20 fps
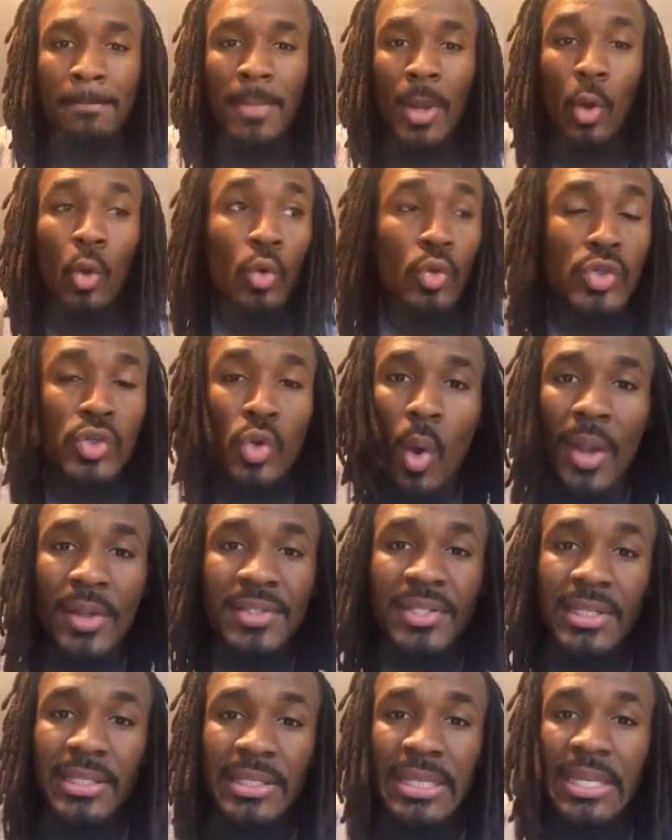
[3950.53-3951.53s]
who's going
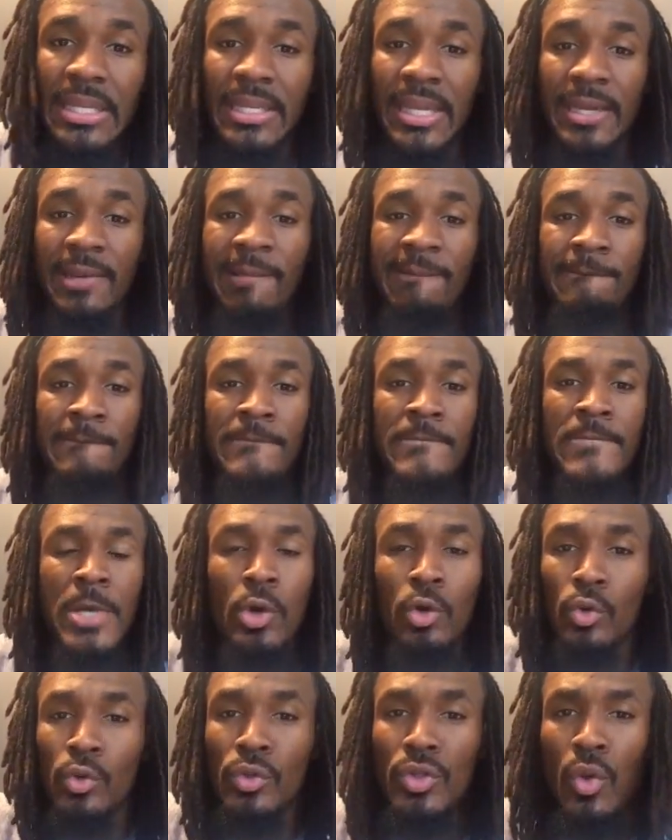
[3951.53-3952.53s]
to lead it,
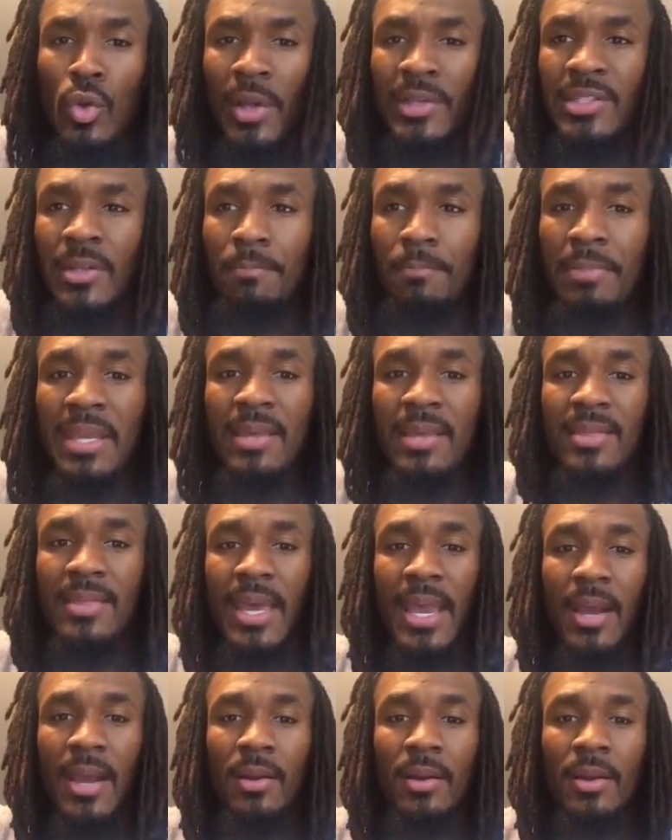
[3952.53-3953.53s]
who's going to be
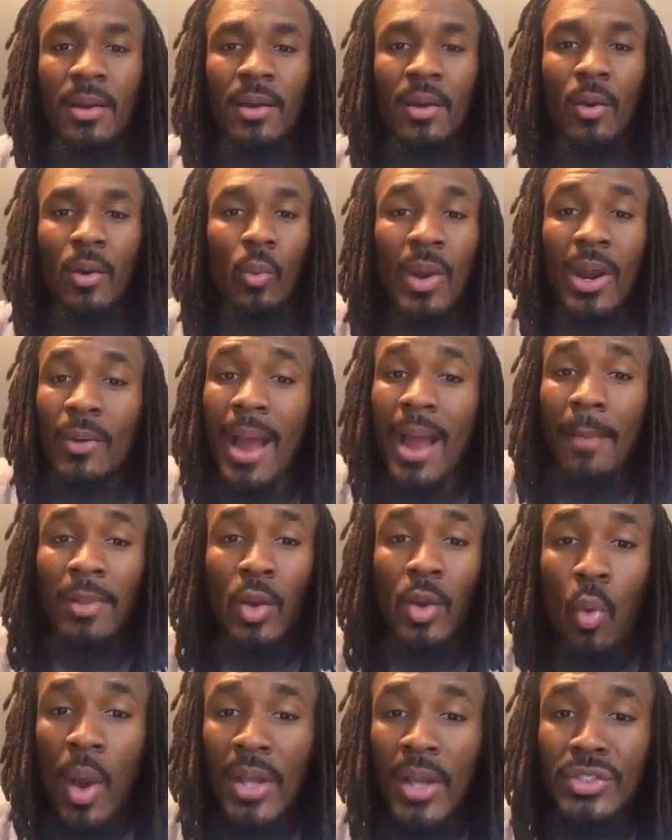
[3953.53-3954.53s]
there, where I'm
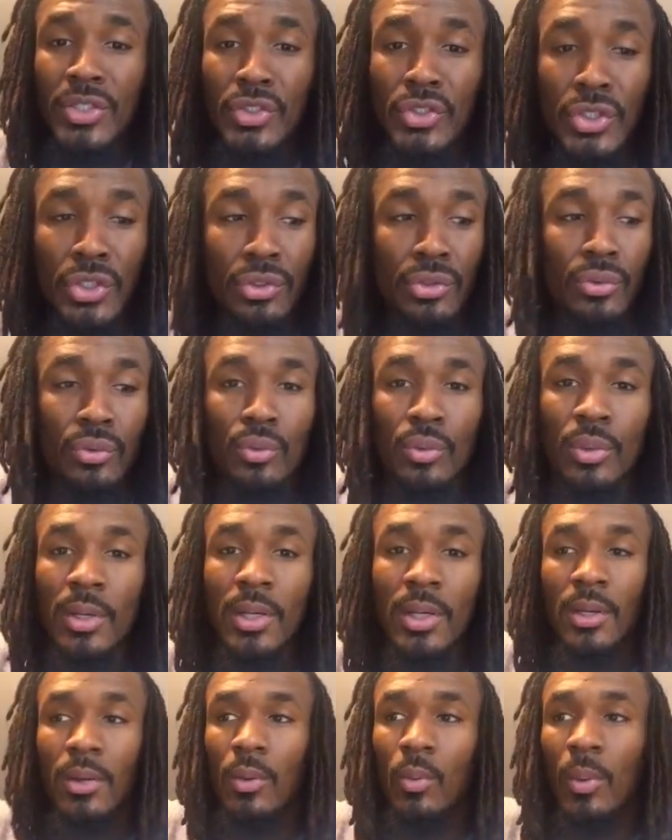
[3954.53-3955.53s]
going to do,
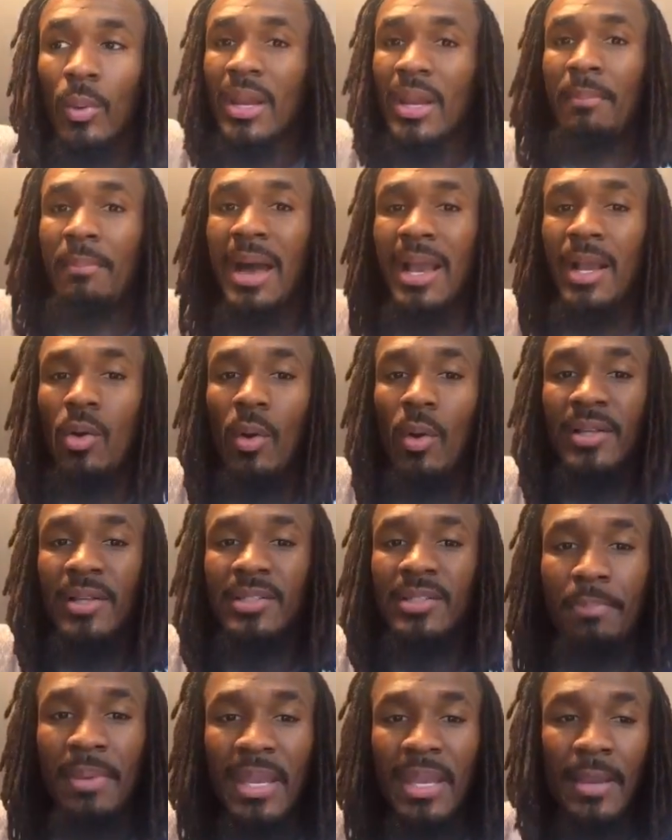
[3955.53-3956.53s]
what am I going
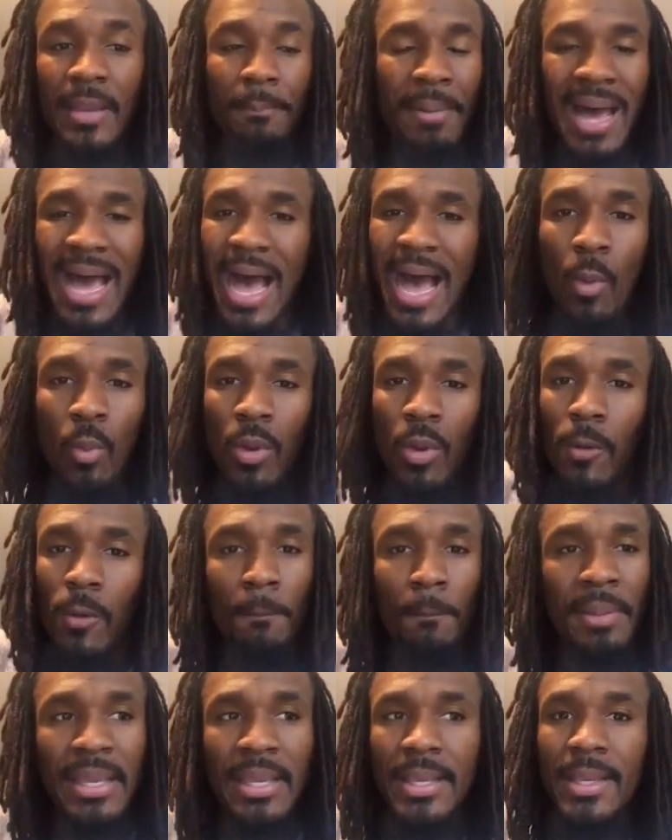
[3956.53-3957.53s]
to be? But I
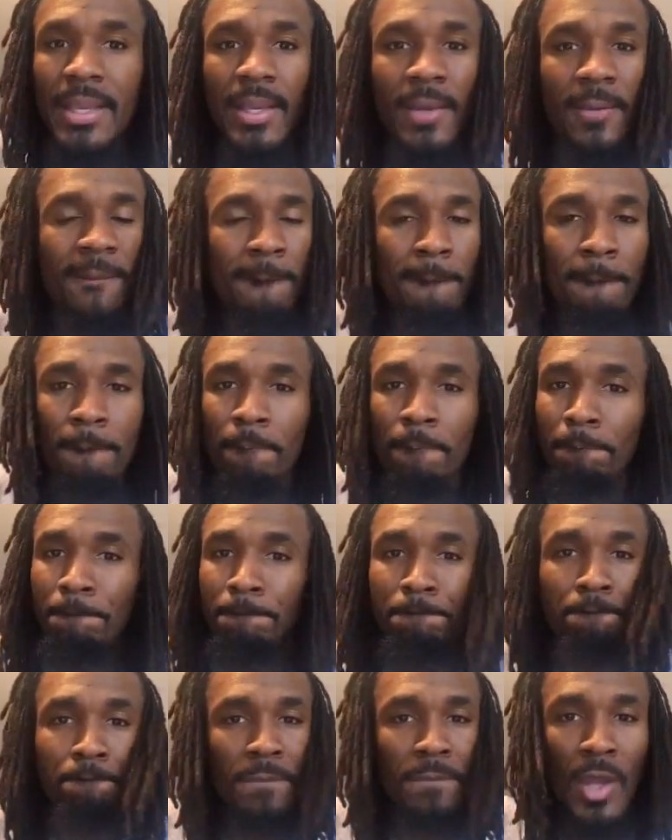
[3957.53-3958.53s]
won't be,
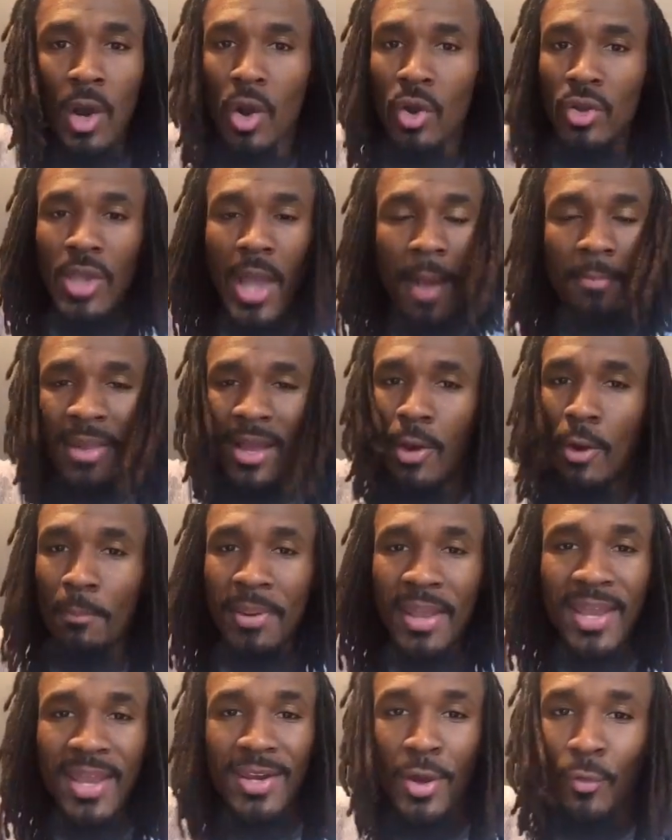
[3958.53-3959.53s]
no, I'm not going to
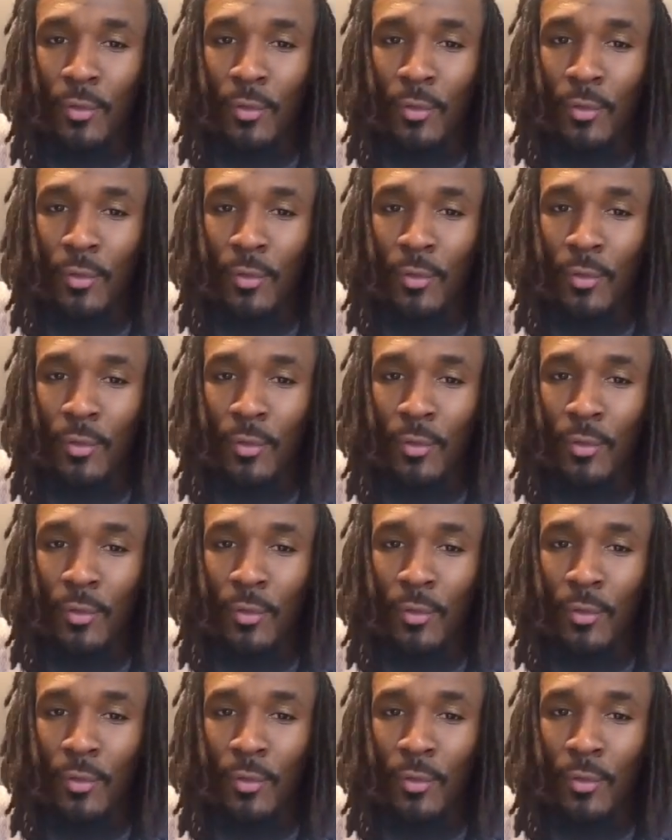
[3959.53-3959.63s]
be in no